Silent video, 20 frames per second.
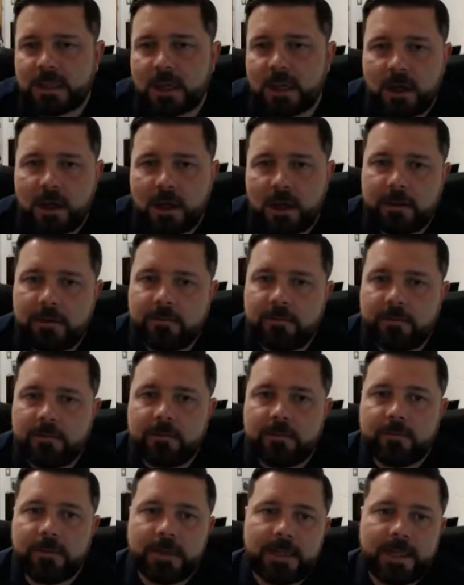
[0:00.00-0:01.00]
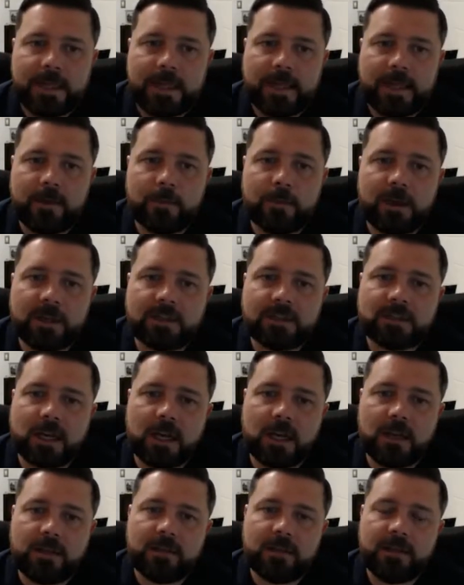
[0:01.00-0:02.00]
on it depends
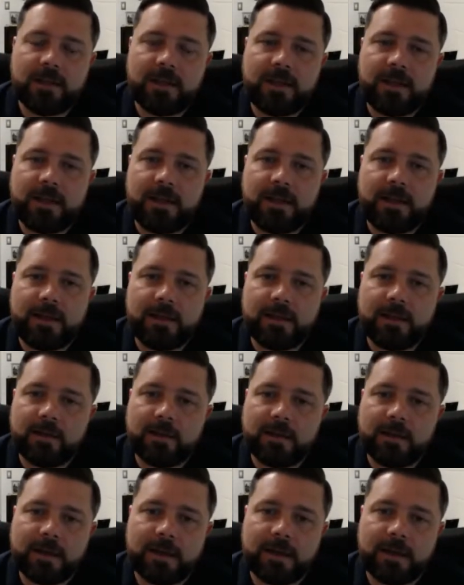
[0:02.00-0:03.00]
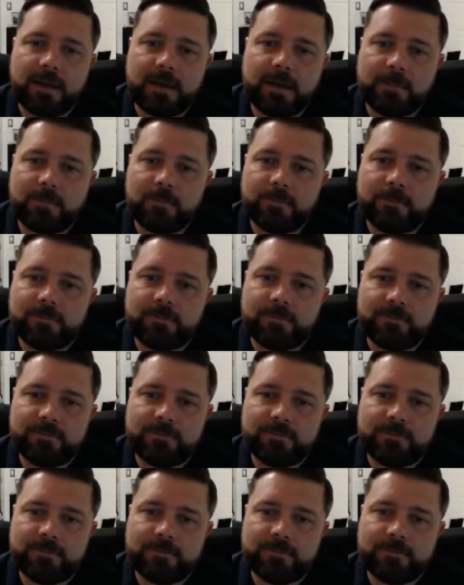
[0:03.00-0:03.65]
on the um,